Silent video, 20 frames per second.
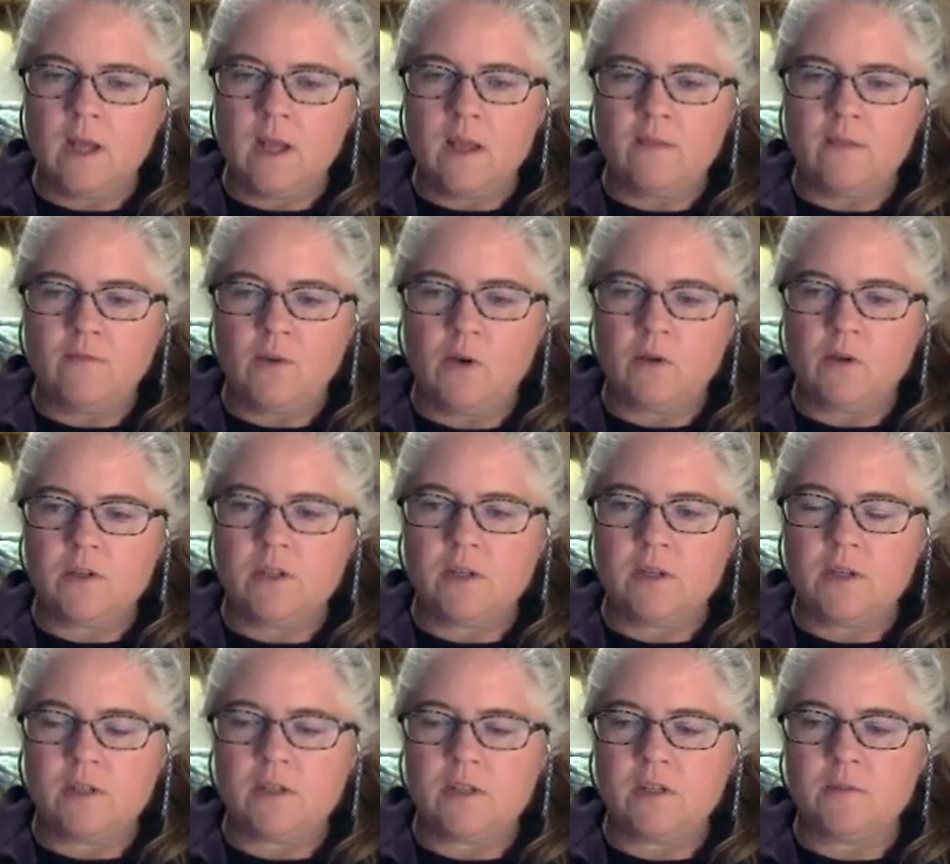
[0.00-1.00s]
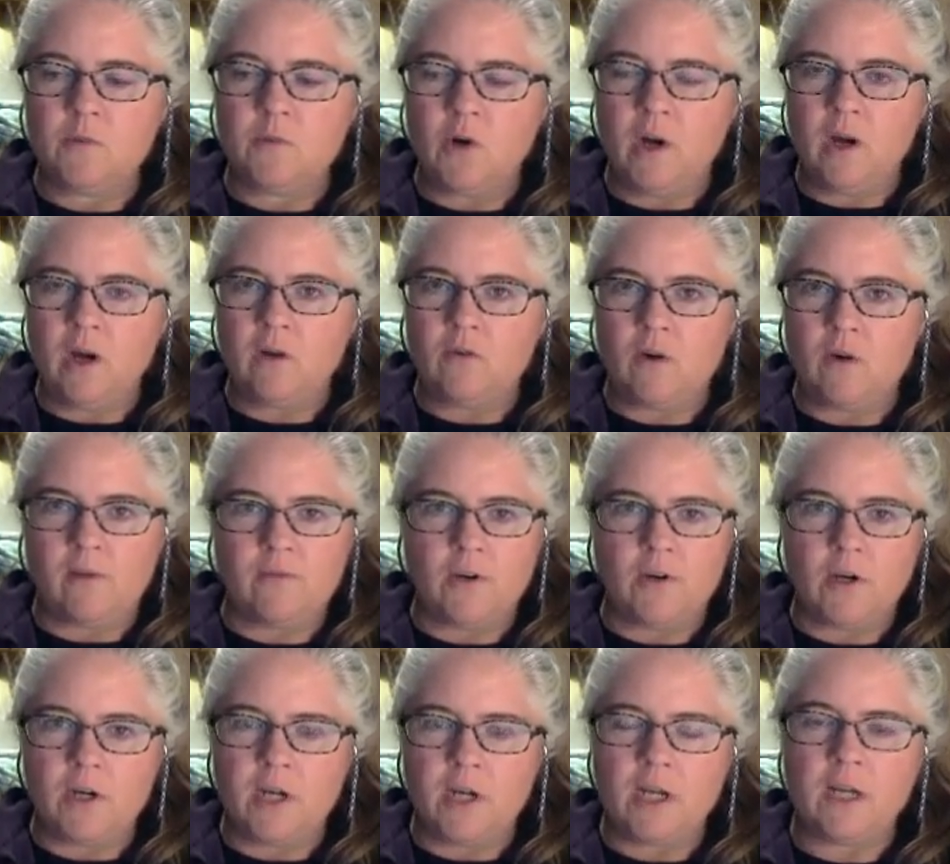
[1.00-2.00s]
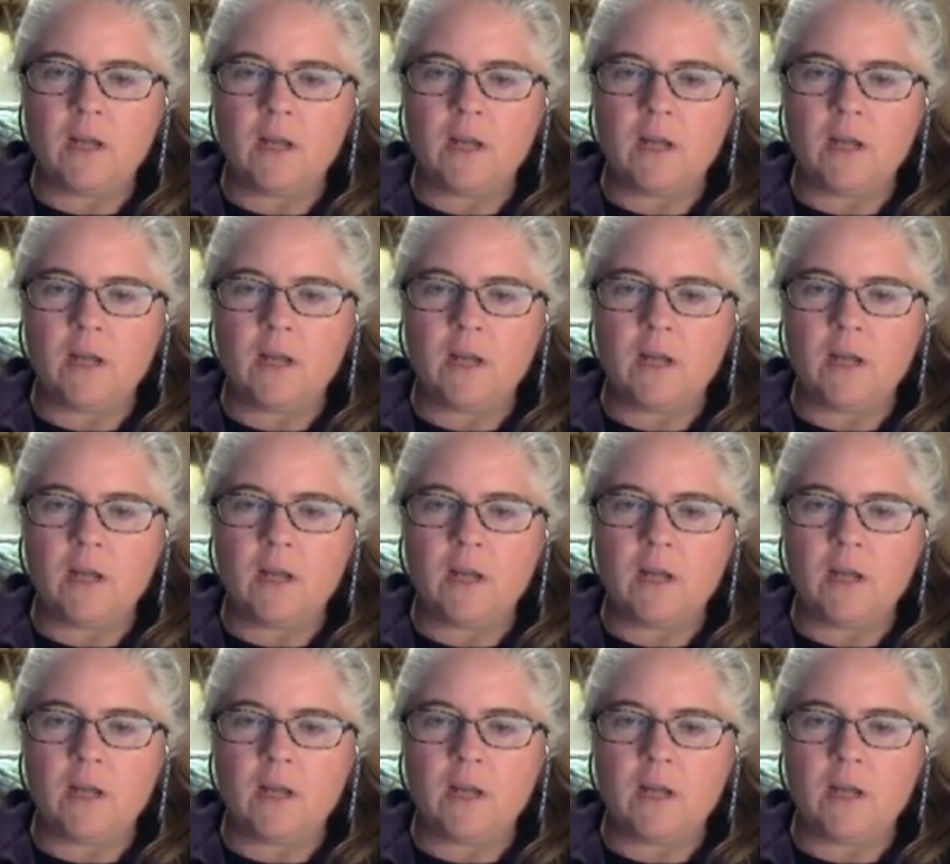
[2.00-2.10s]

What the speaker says: Hey folks, this is Mariah Crawford.